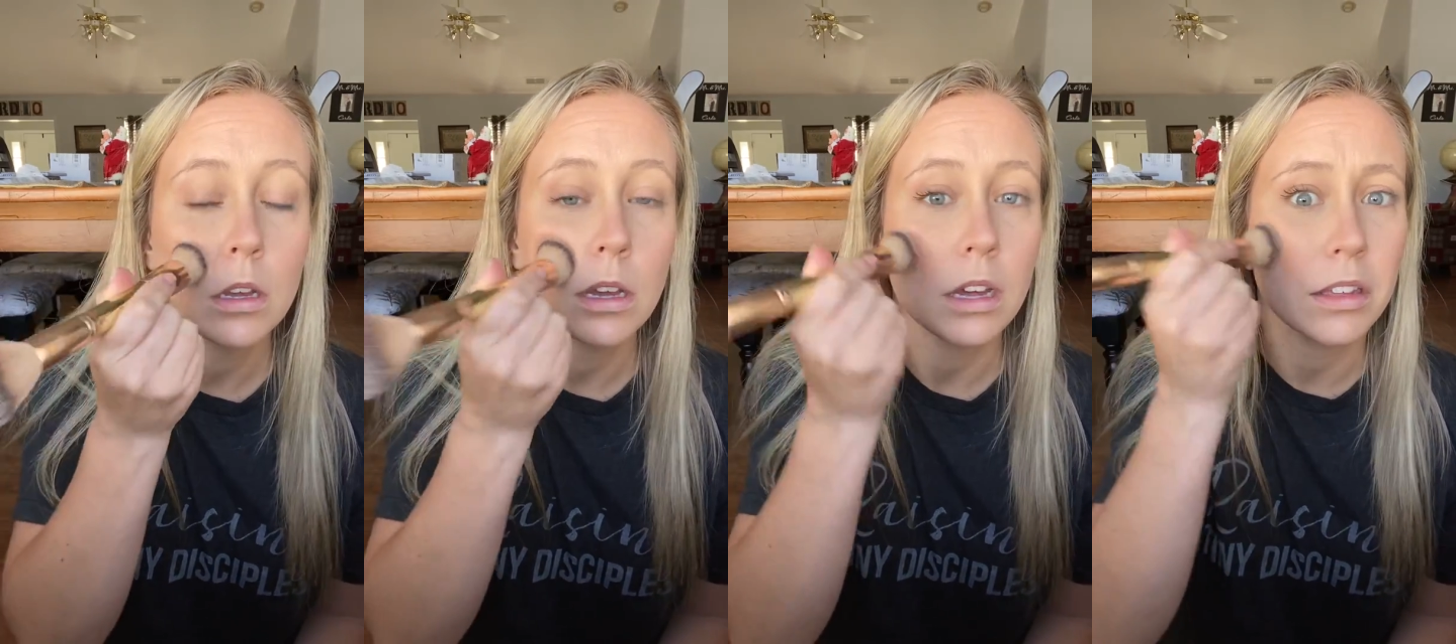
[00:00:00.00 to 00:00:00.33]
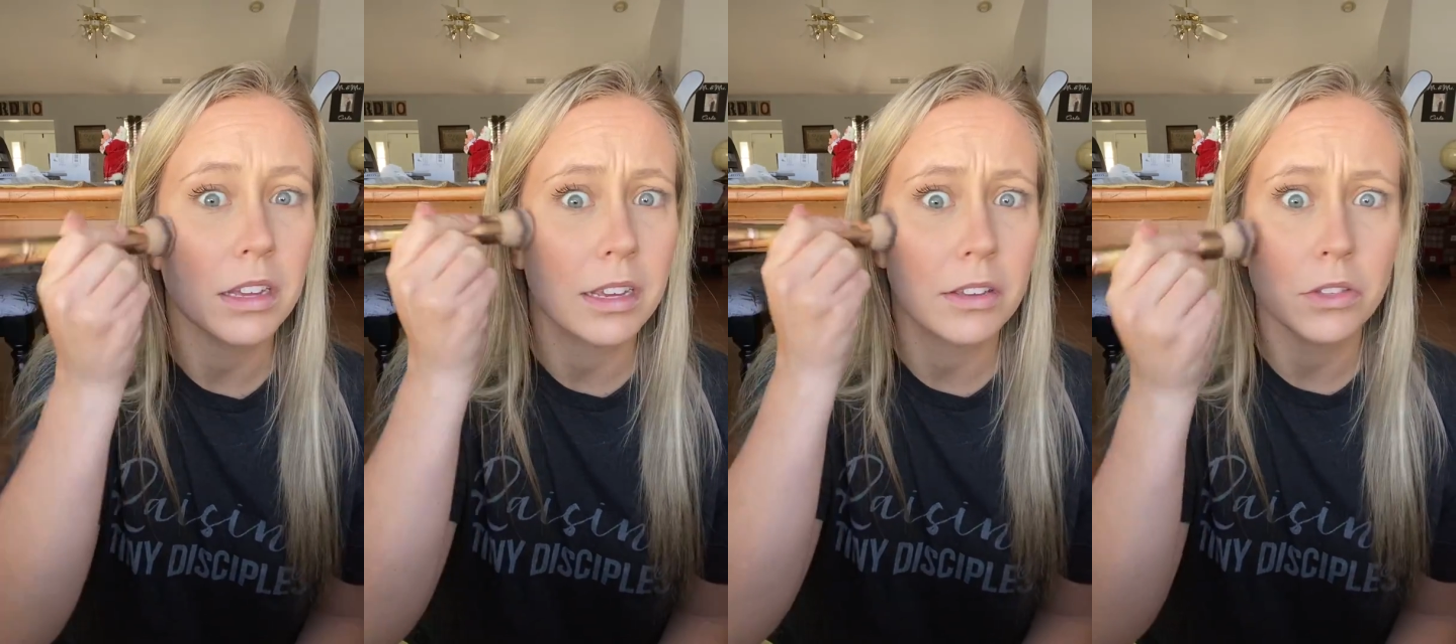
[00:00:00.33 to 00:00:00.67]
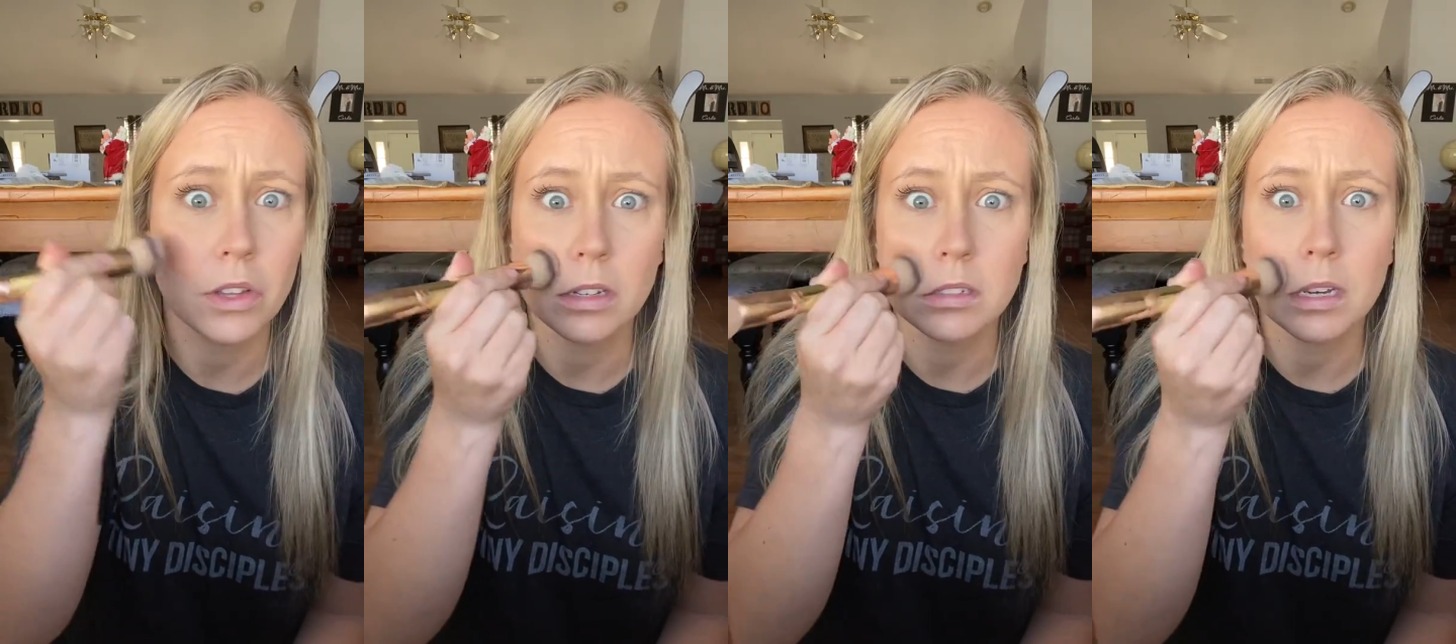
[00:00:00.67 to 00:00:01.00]
I think it gives you
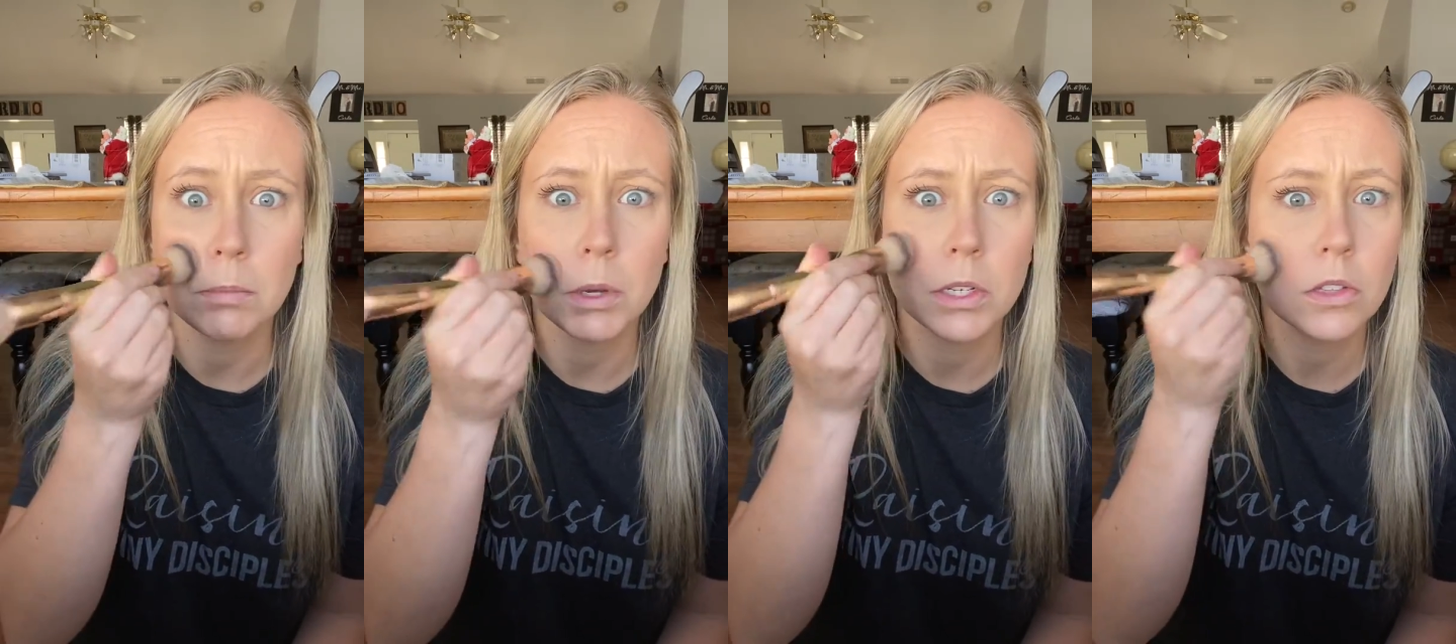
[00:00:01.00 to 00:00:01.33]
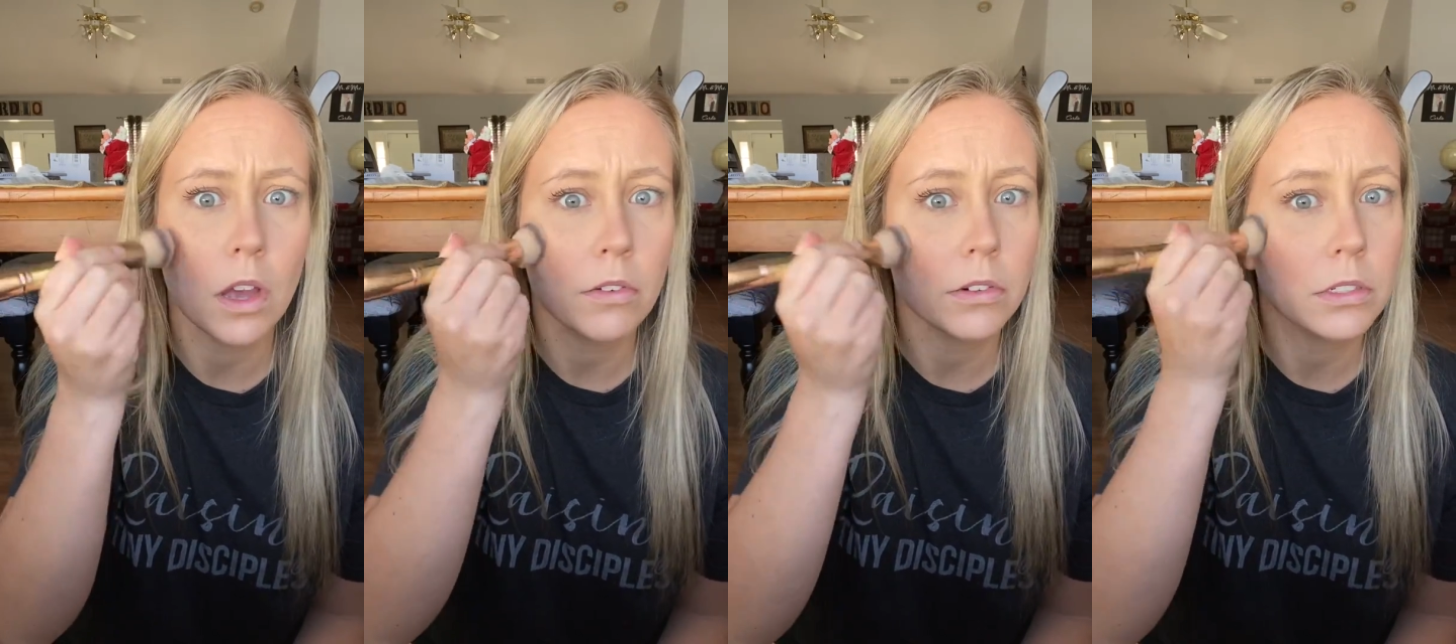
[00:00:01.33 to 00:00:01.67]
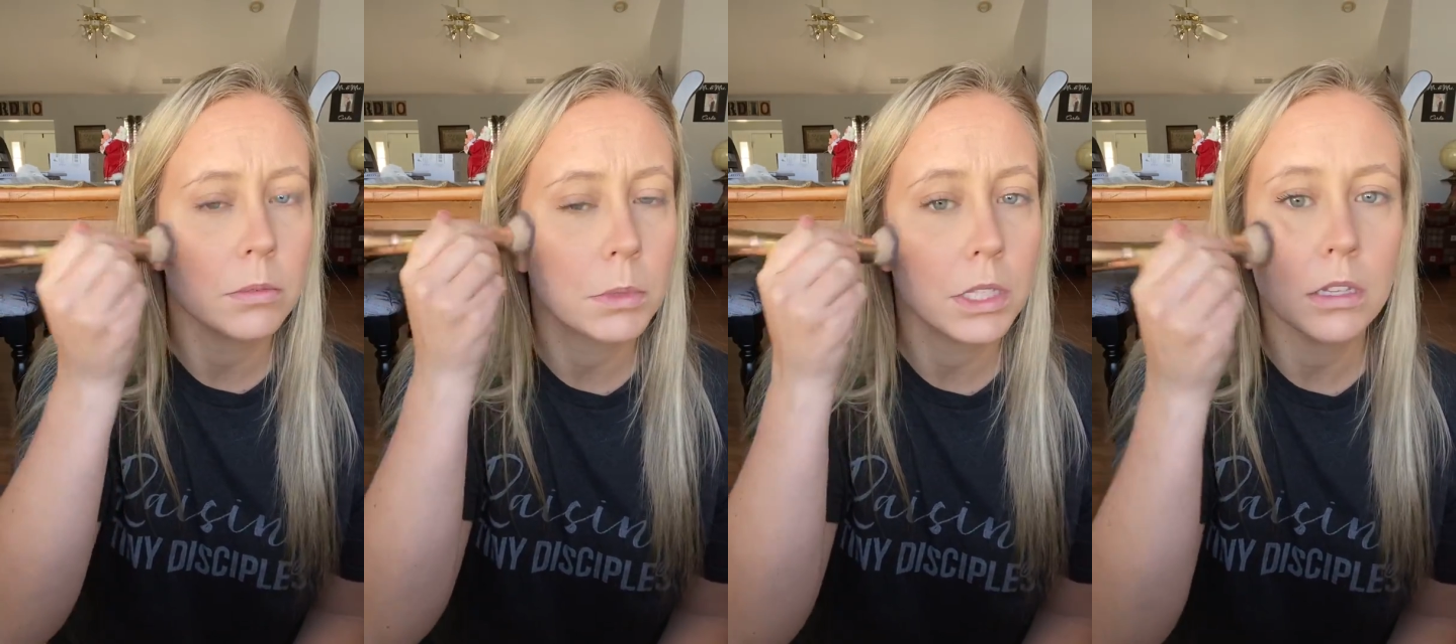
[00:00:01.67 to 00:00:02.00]
like 10 bucks off or
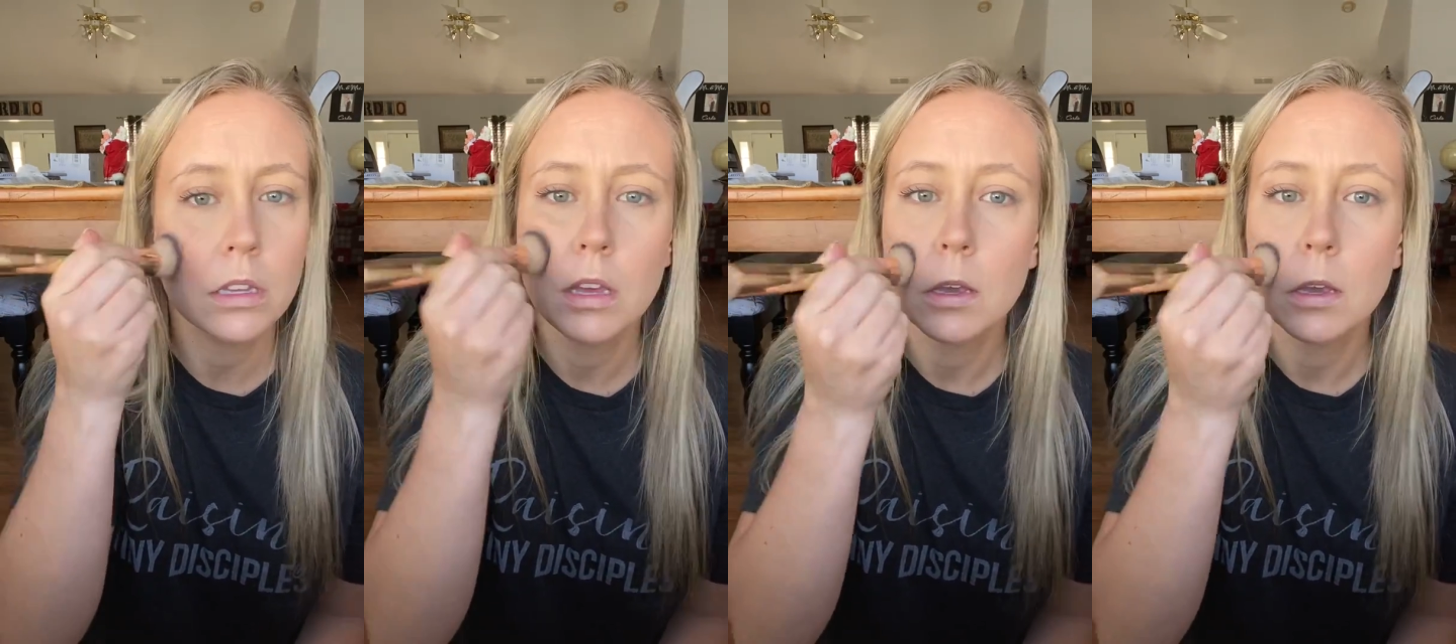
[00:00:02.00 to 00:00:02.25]
something.